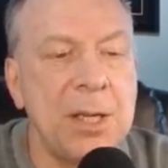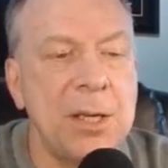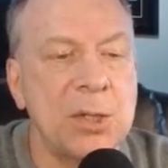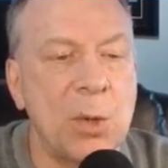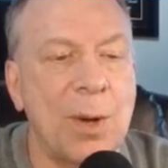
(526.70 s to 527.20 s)

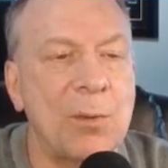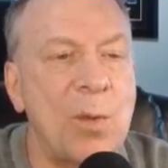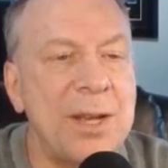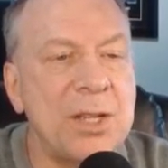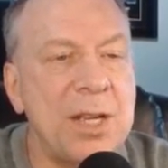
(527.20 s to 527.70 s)
So on
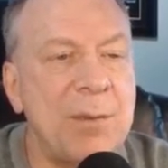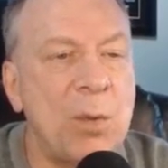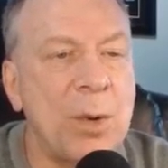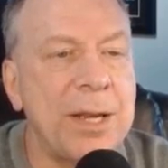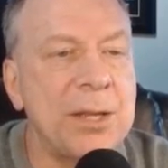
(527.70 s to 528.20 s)
Wednesday
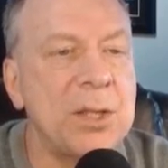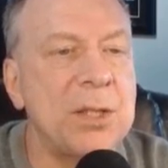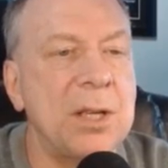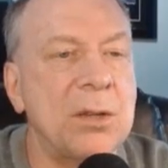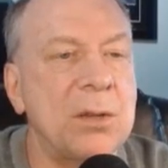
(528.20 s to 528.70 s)
morning,
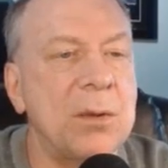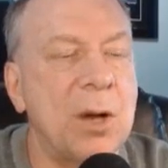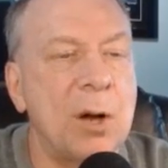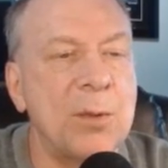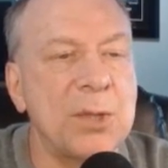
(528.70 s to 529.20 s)
still
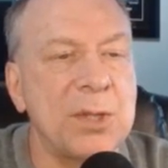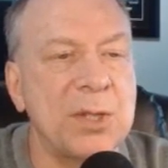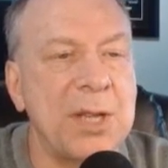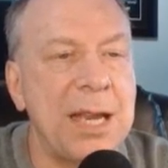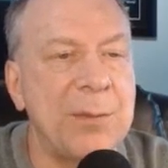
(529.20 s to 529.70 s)
almost the
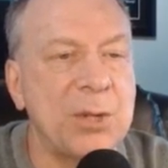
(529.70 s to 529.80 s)
same.